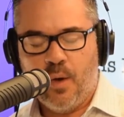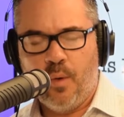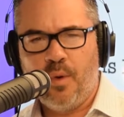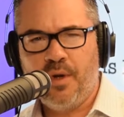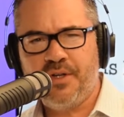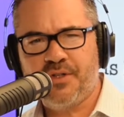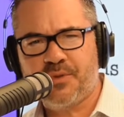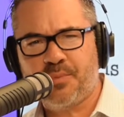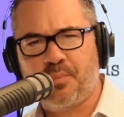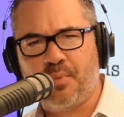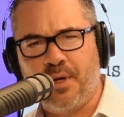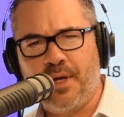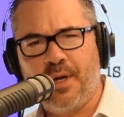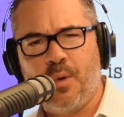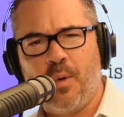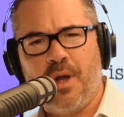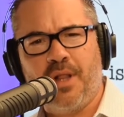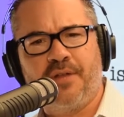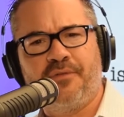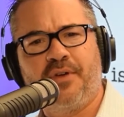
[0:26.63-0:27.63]
What is
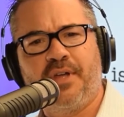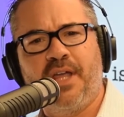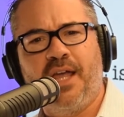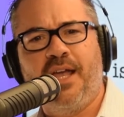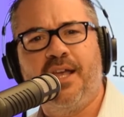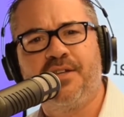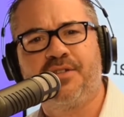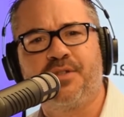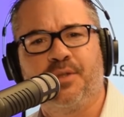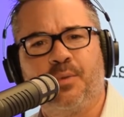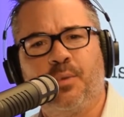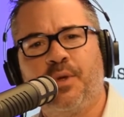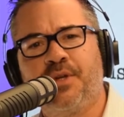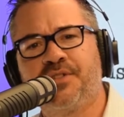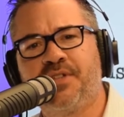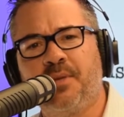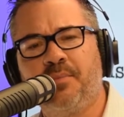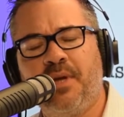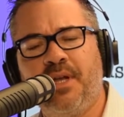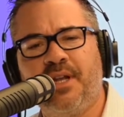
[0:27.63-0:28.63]
pre-qualification? What
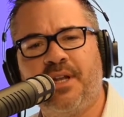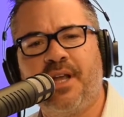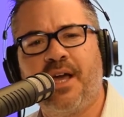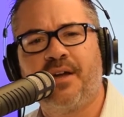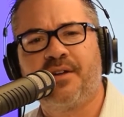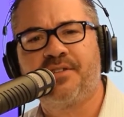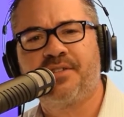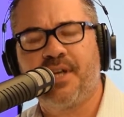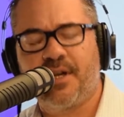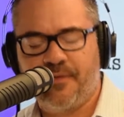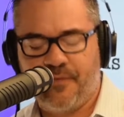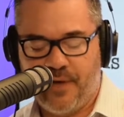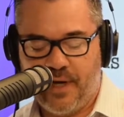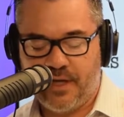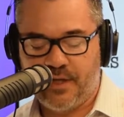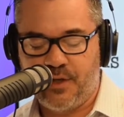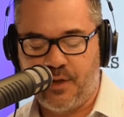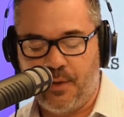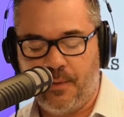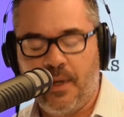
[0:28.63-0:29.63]
does that mean and how does that
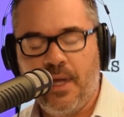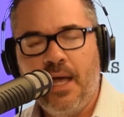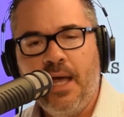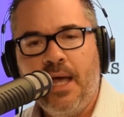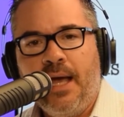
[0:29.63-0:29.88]
affect you?